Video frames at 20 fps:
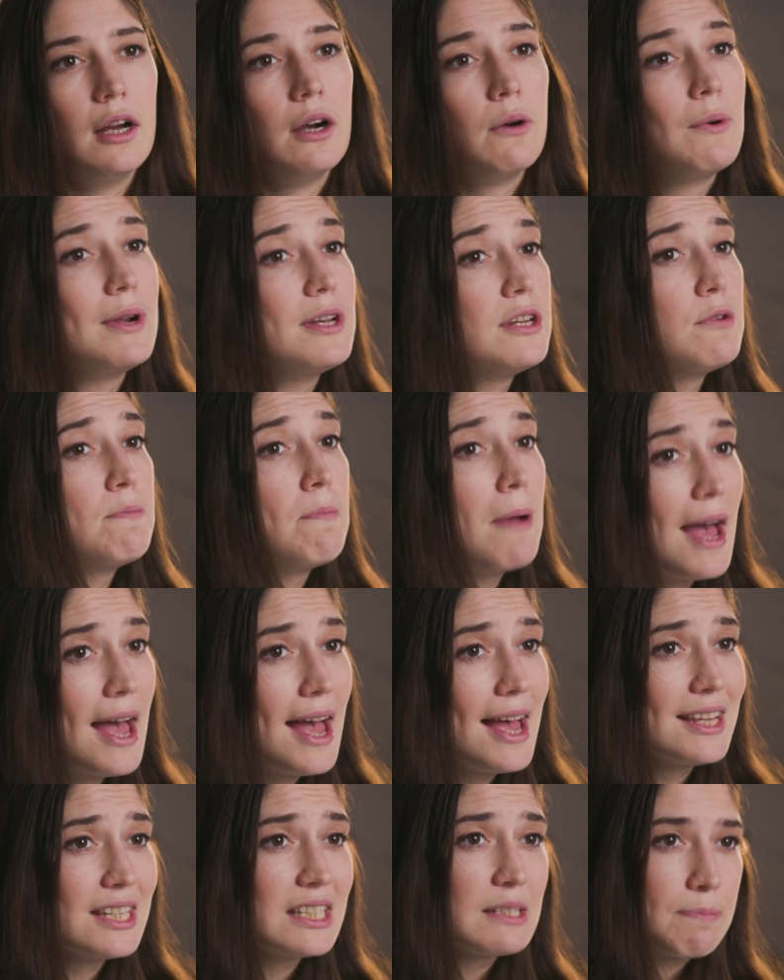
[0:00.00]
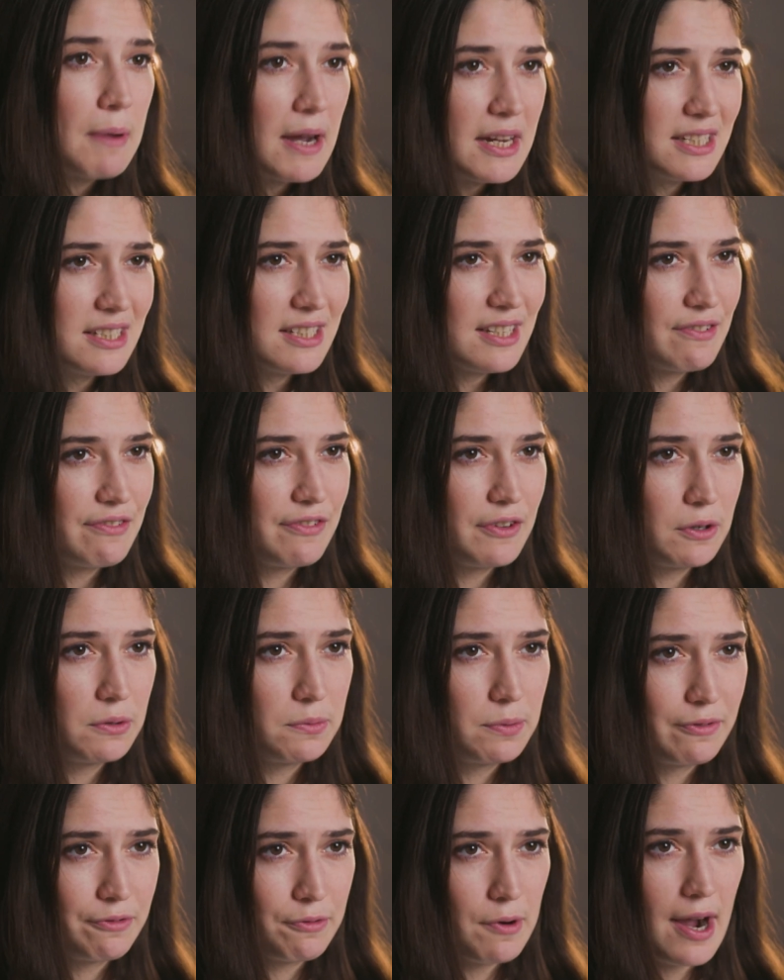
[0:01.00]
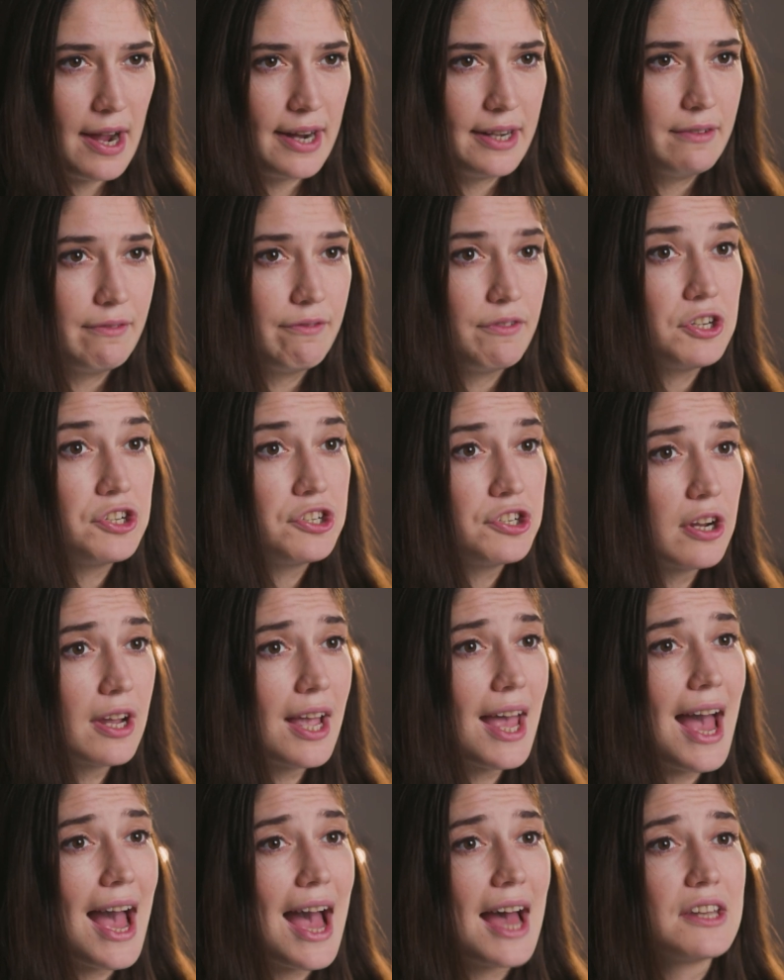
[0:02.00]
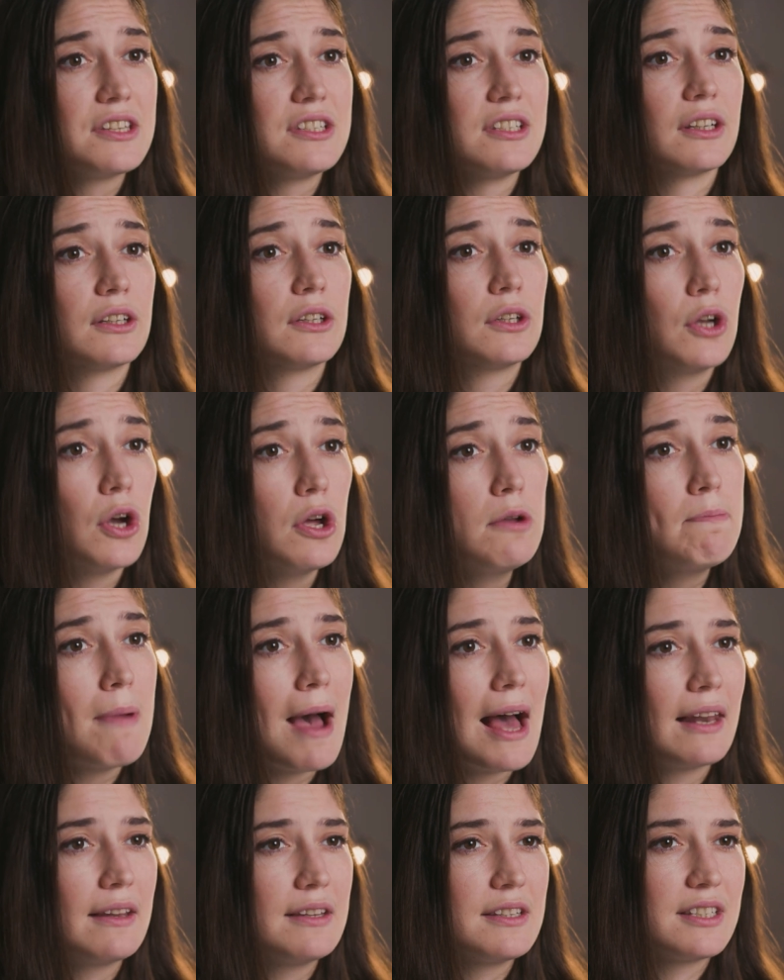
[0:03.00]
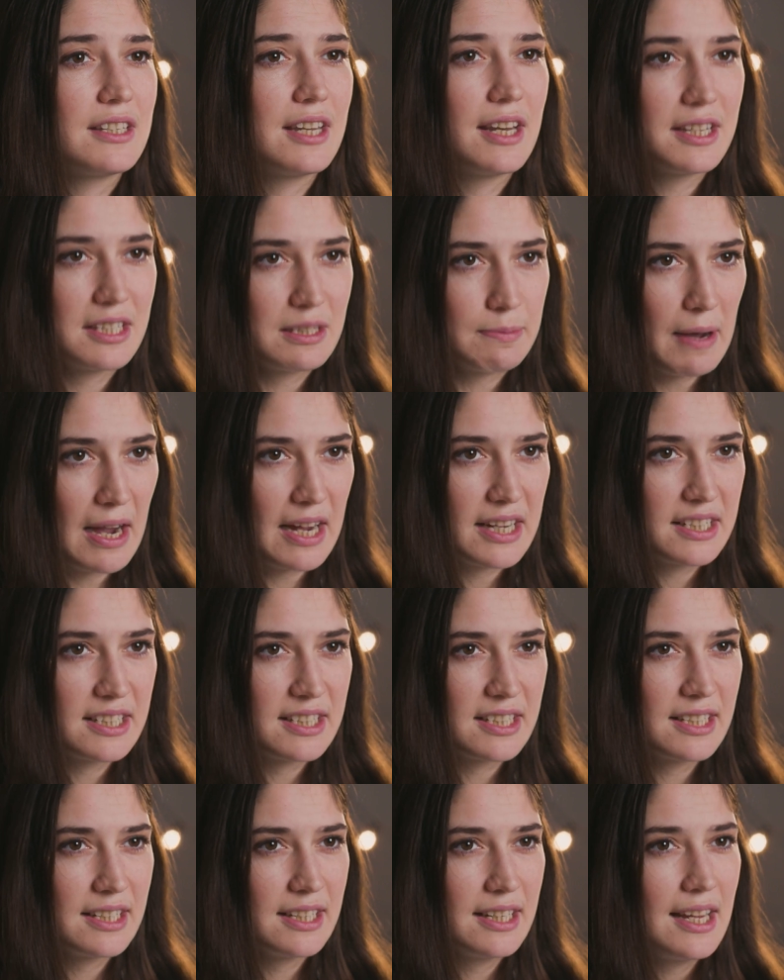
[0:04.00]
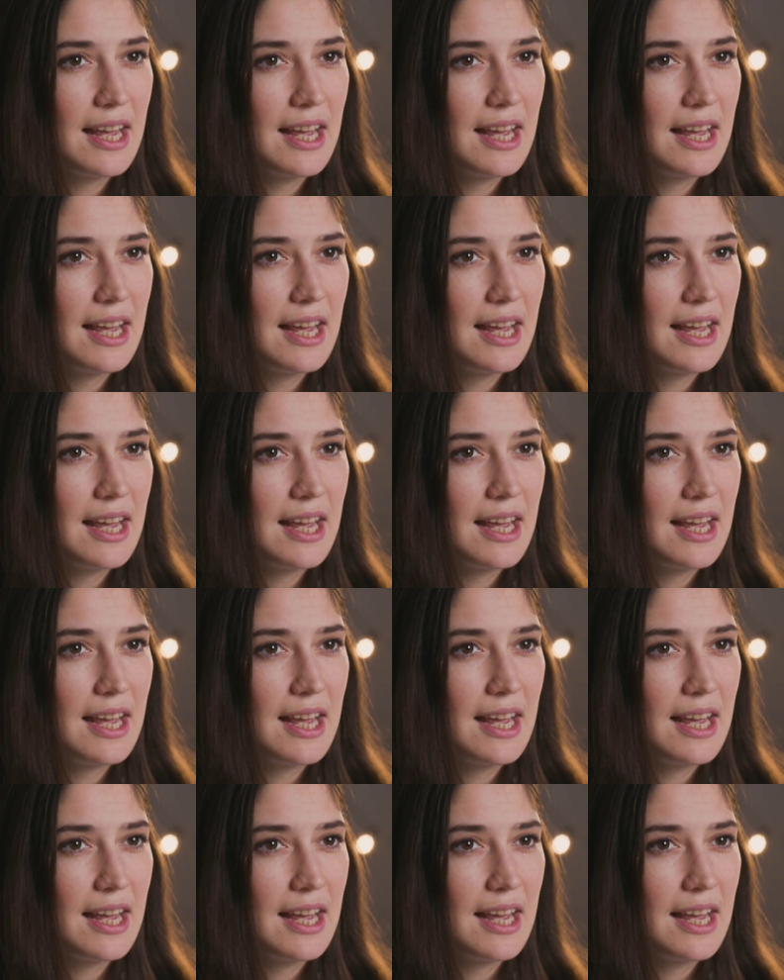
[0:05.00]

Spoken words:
When you pair spicy food with wine, the sugar adds a good balance to the spice,